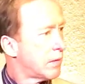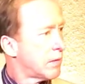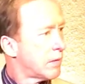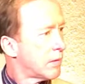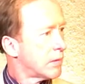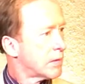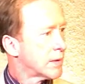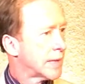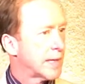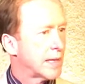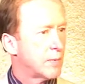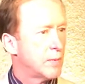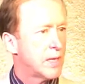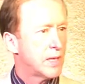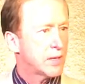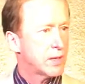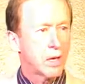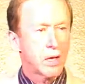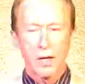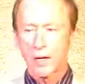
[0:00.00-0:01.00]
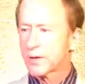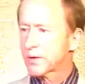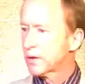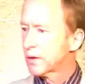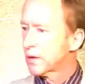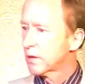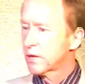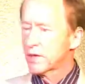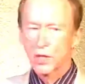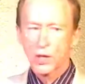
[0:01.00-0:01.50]
Say to be a doctor or
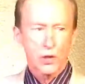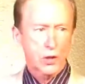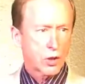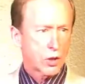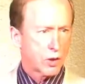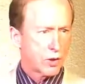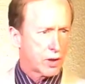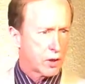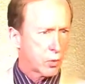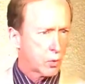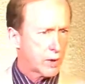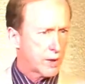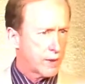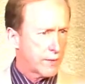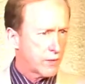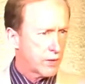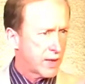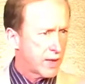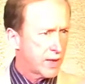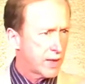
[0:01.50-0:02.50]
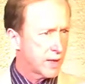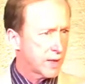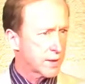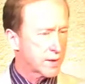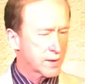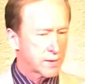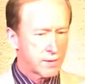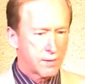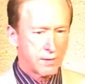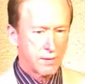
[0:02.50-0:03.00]
an attorney or whatever it is,
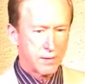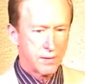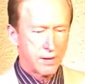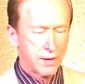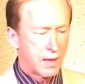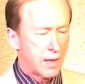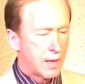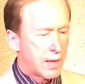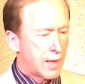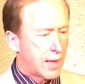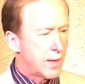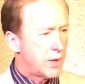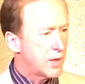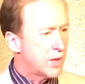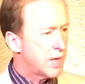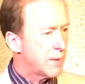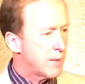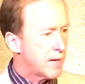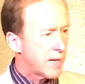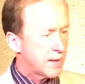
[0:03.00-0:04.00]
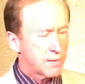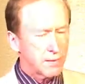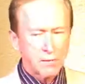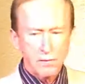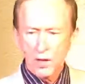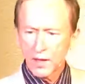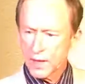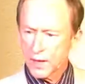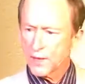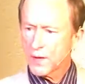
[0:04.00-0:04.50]
and you get about you
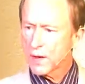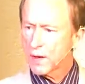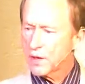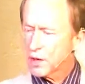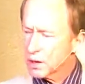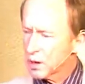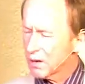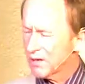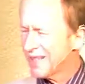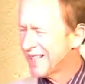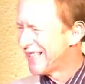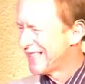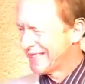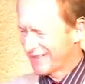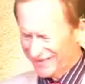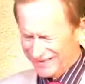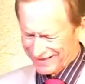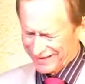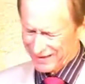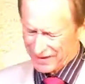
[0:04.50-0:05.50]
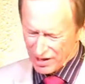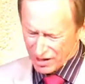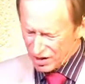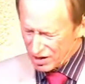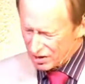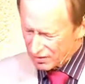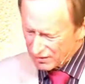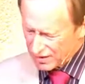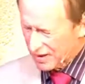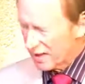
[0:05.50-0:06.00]
get there and you go, you know,
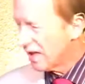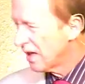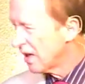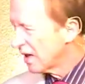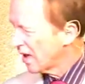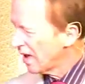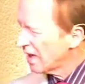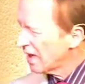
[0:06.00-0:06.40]
it's